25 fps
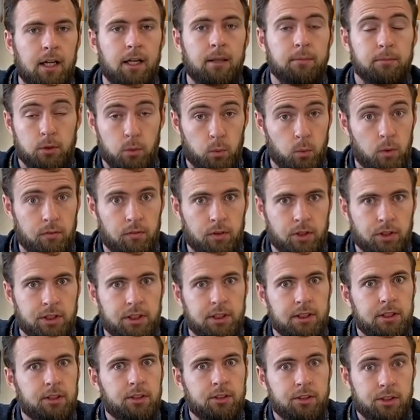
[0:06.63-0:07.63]
So one of our
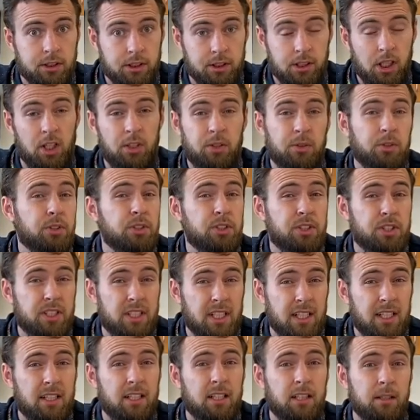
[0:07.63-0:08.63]
standards is
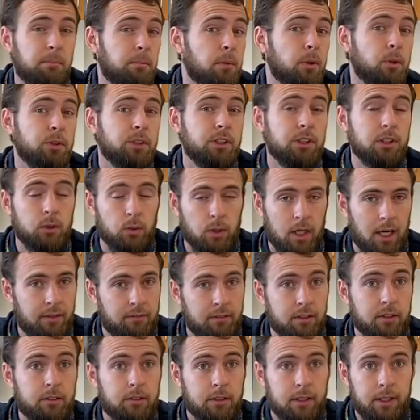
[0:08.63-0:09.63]
understanding motion
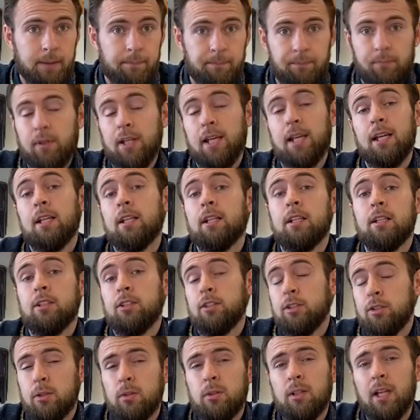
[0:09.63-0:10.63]
graphically, and to
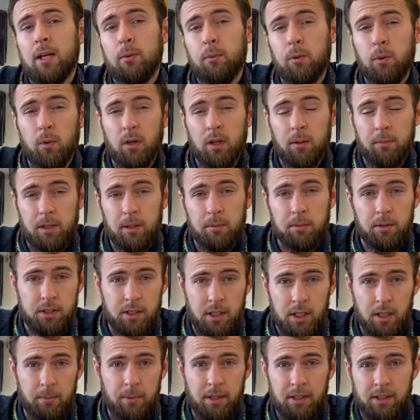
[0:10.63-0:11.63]
do that we want to be able to
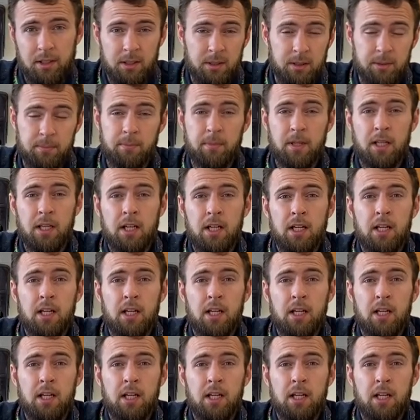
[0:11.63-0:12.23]
talk about them